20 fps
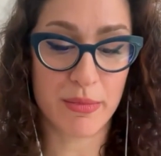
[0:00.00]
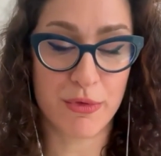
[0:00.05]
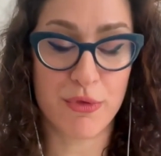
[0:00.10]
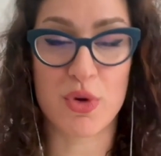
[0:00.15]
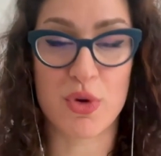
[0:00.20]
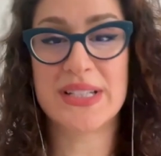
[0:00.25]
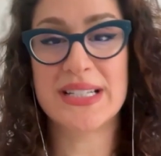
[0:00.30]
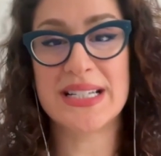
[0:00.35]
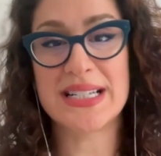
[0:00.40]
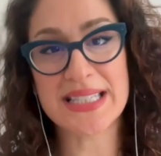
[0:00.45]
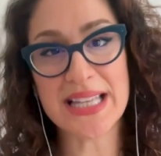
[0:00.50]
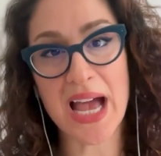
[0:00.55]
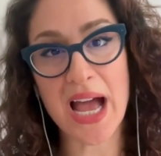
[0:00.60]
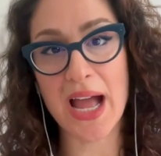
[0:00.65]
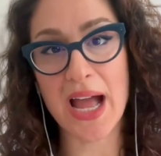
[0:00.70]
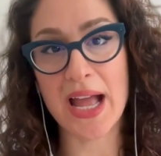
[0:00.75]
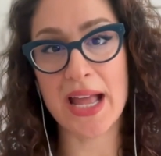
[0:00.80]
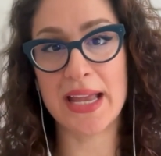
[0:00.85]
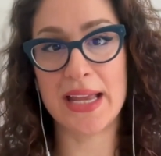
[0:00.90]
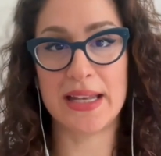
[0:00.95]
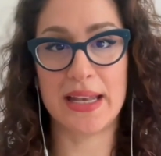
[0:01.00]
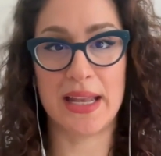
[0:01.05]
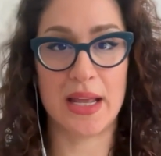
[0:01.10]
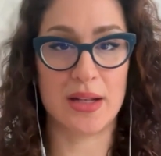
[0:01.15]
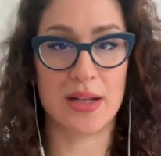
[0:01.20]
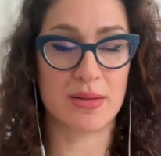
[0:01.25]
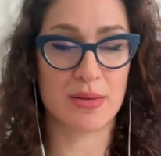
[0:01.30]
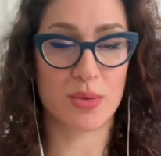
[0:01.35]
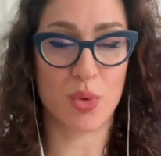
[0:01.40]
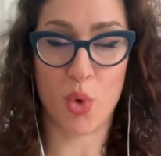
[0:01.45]
for design
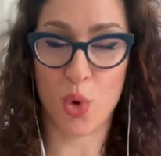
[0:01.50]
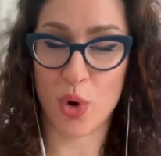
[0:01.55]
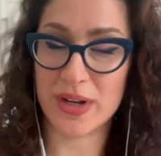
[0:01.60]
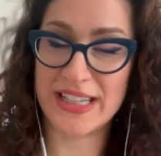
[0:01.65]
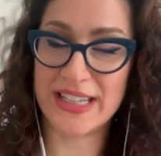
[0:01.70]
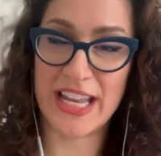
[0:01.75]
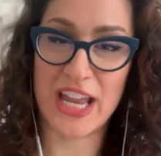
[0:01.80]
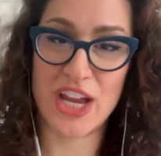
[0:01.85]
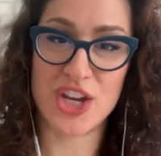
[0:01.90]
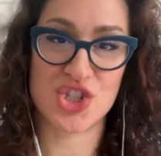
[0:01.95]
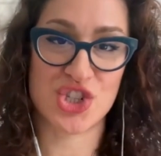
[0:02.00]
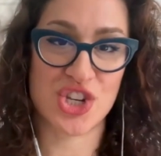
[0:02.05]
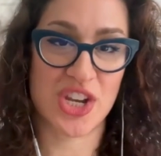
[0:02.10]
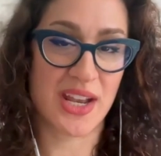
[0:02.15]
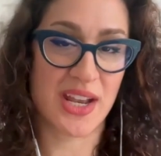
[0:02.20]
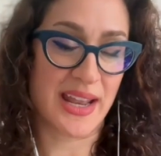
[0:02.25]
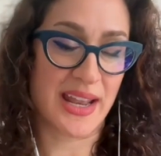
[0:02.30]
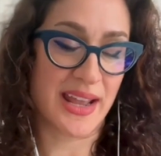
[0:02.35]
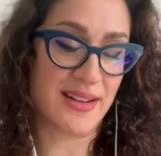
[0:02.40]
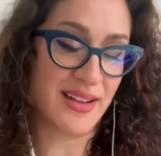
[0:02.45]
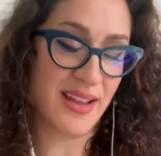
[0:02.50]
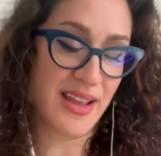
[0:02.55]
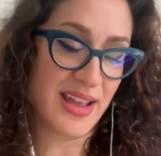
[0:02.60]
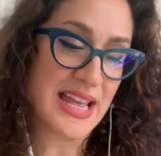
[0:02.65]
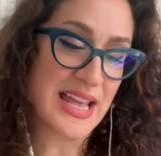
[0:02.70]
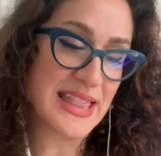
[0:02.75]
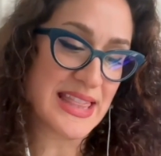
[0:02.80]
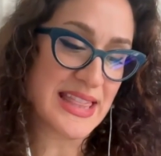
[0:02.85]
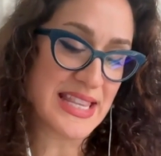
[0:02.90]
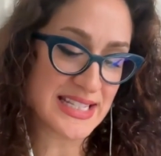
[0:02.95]
and coordination and
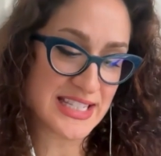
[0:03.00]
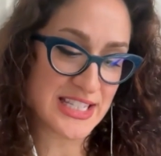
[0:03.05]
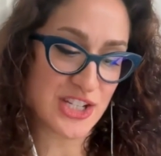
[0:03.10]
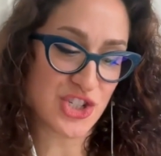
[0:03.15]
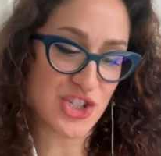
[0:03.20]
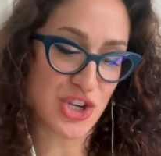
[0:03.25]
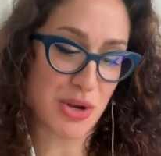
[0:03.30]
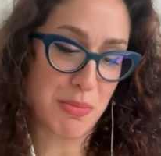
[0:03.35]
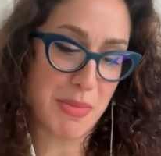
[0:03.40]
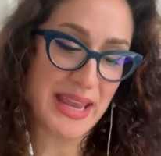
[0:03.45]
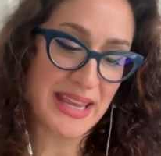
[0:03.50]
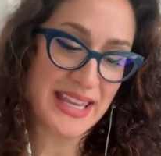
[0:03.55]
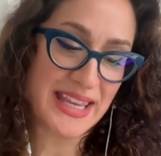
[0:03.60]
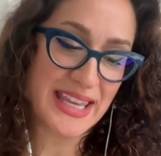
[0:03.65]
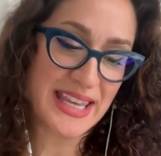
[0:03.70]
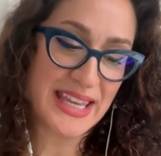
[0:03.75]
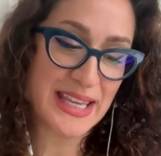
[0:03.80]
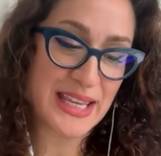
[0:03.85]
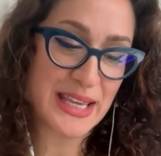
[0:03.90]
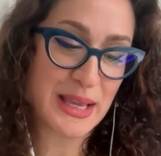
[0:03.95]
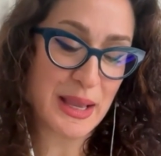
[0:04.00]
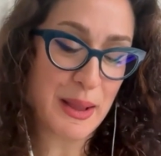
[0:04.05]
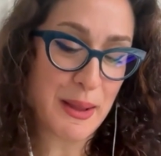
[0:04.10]
decision making.